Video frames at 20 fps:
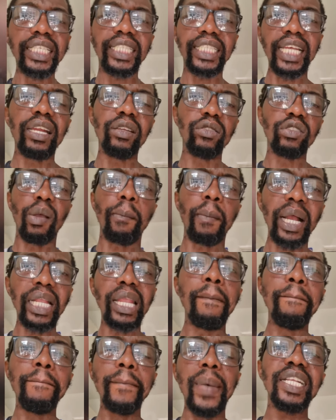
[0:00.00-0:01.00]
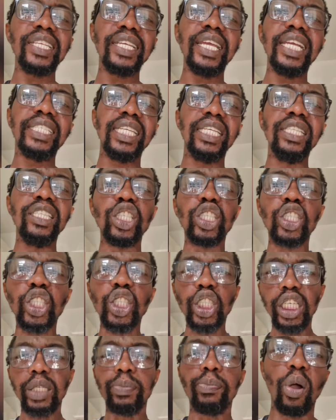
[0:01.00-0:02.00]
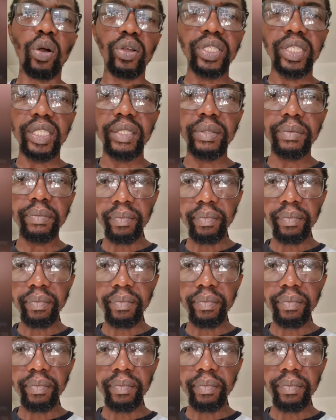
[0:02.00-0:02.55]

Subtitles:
is it's in the shit box.